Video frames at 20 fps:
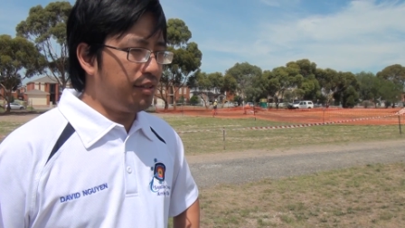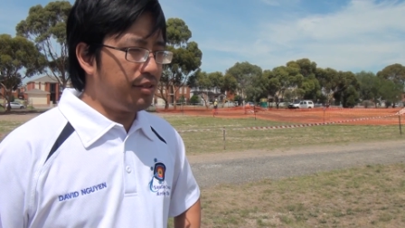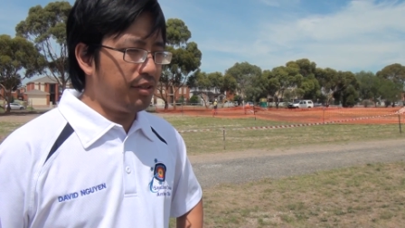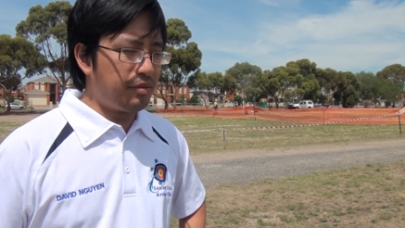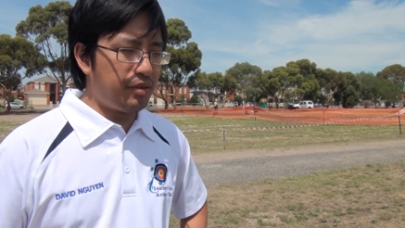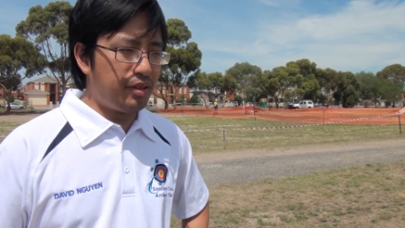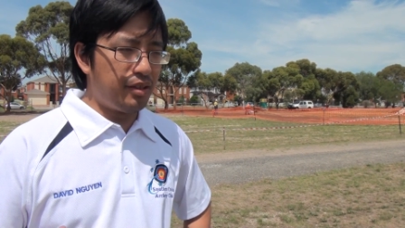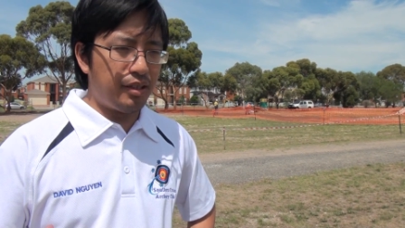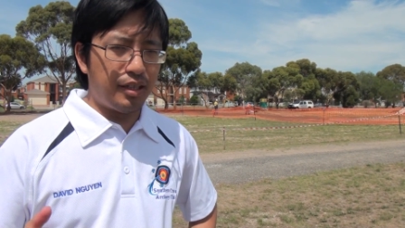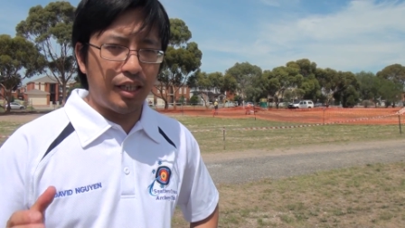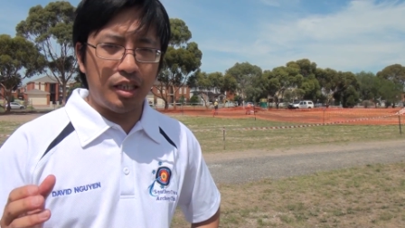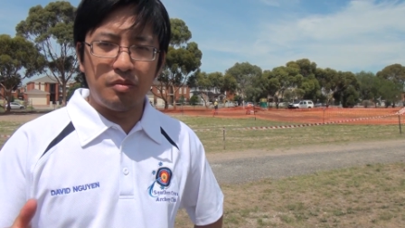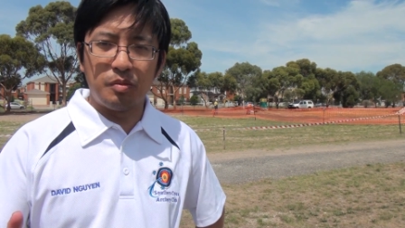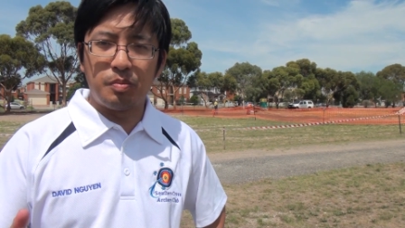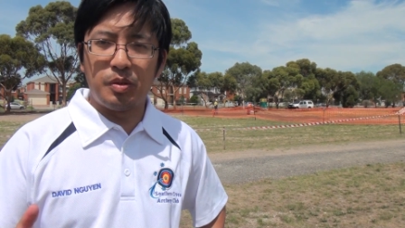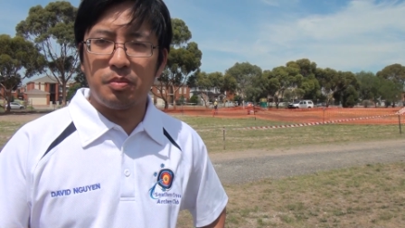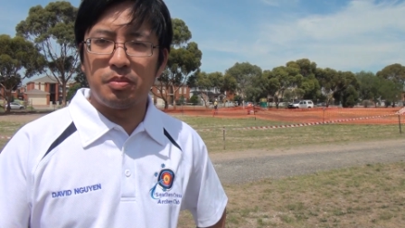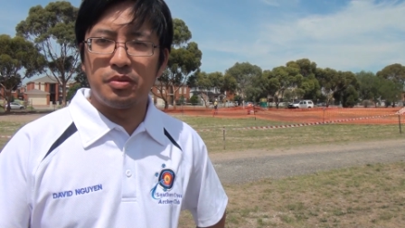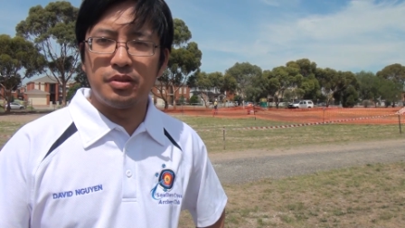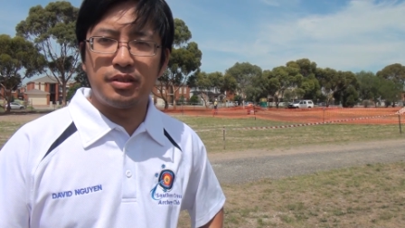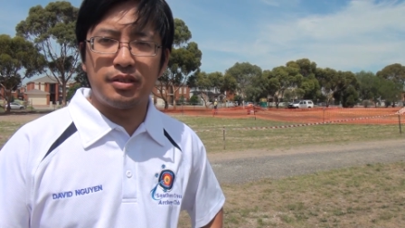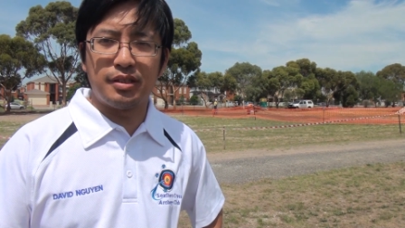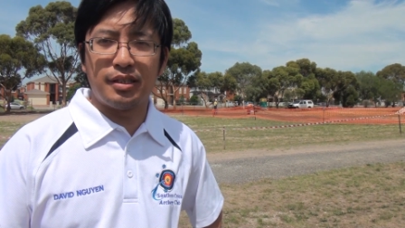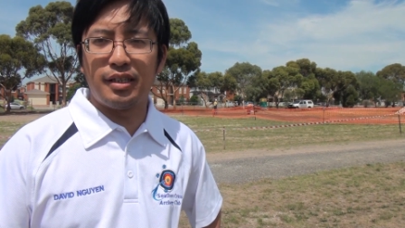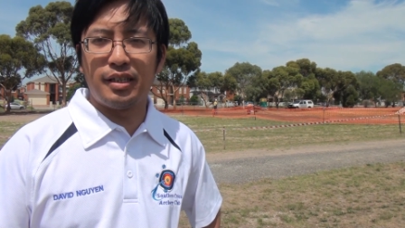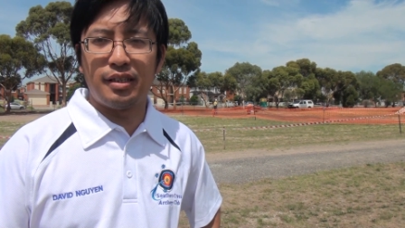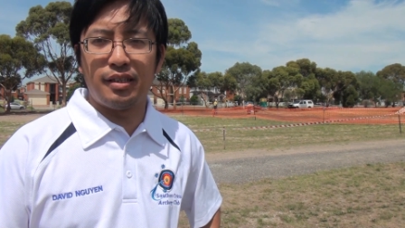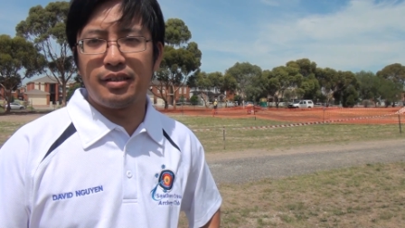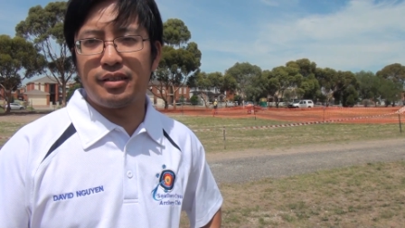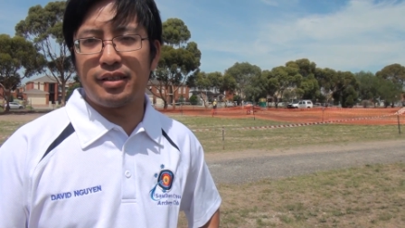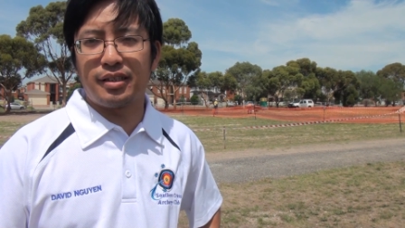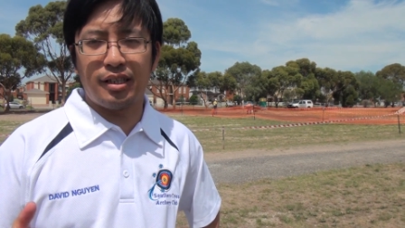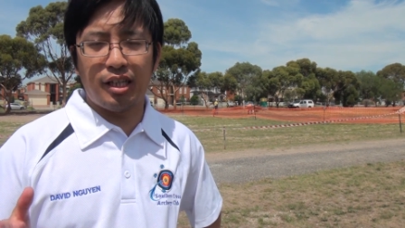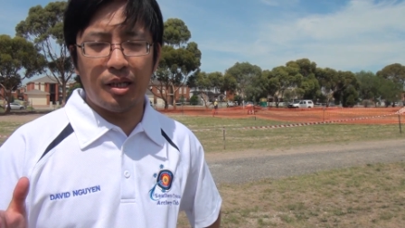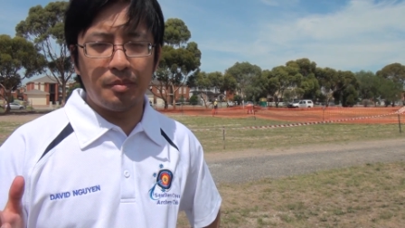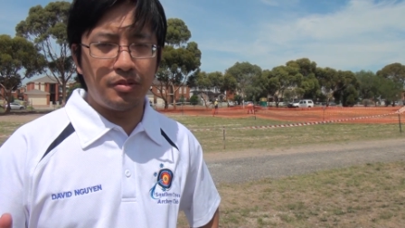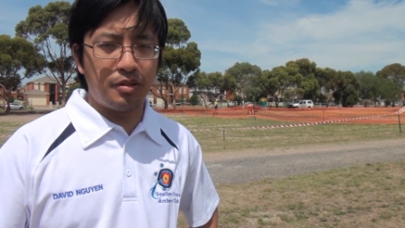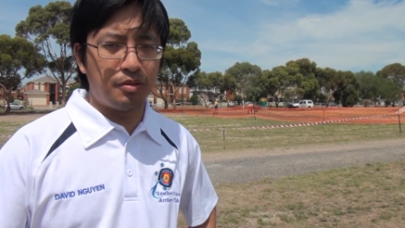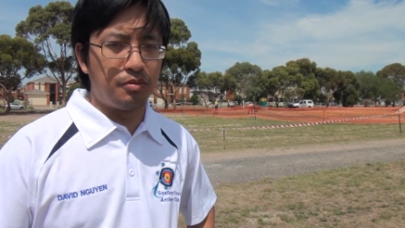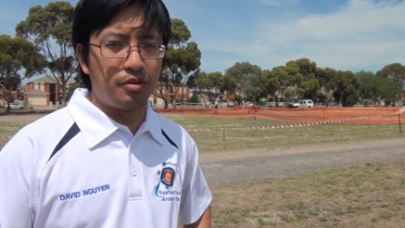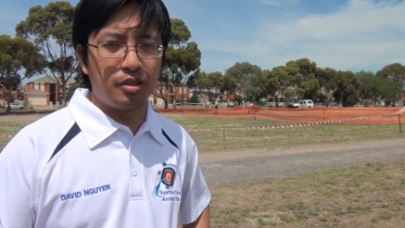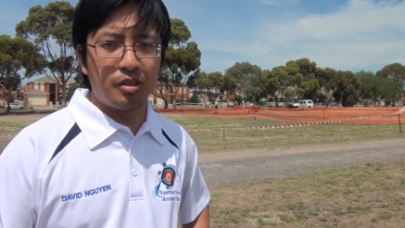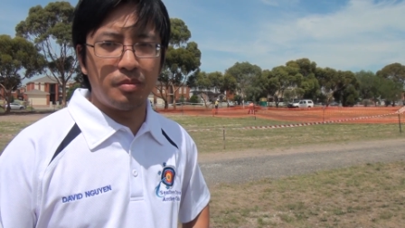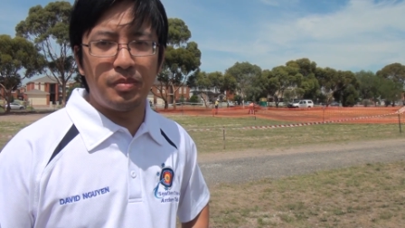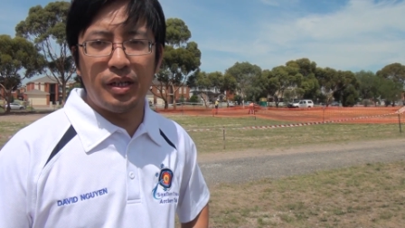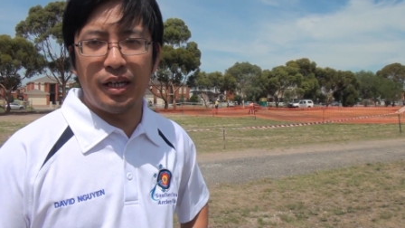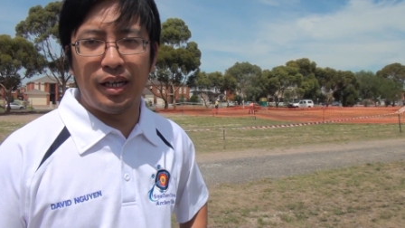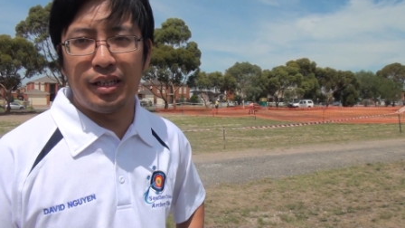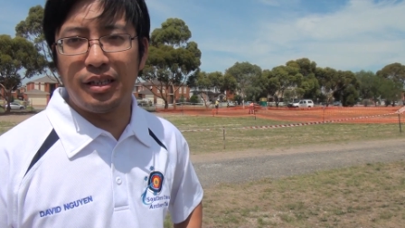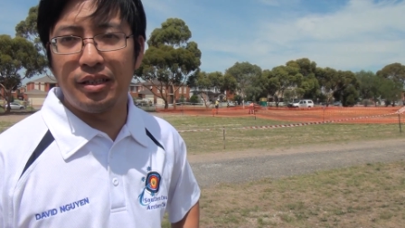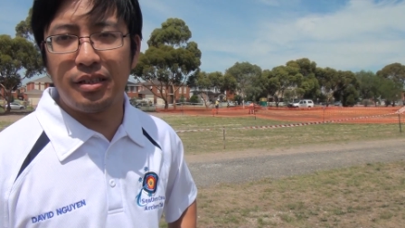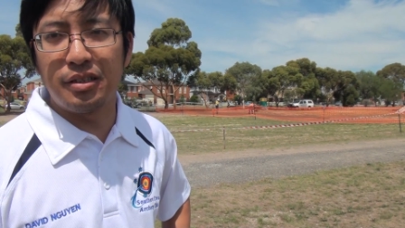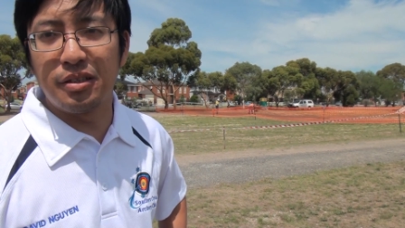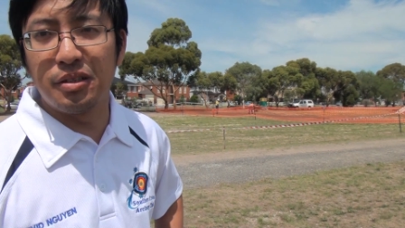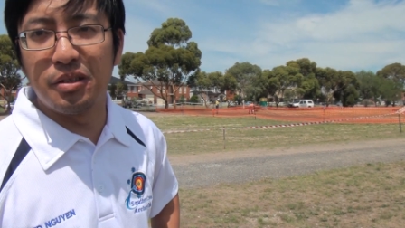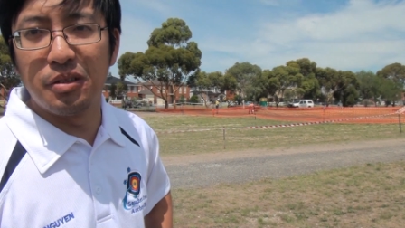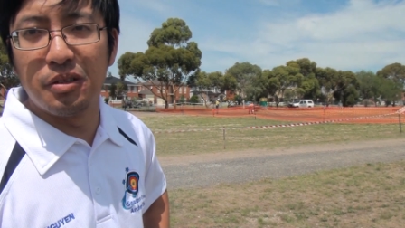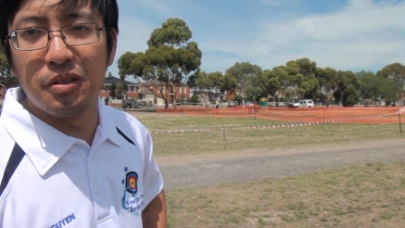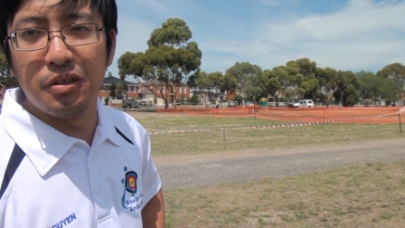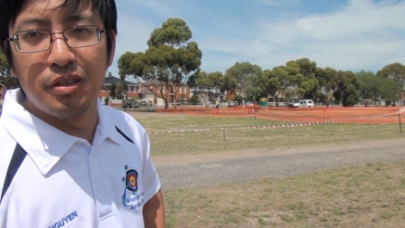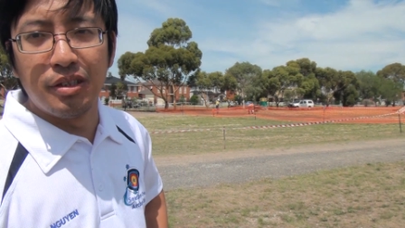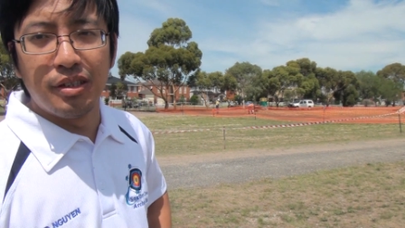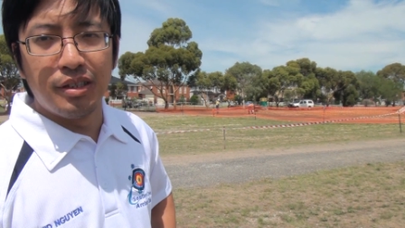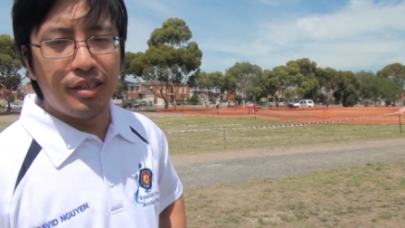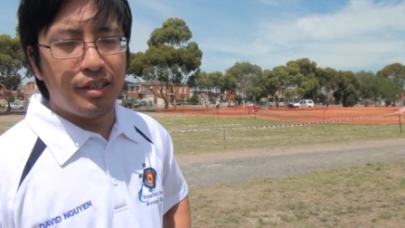I don't want to label people and say like the club did really badly, or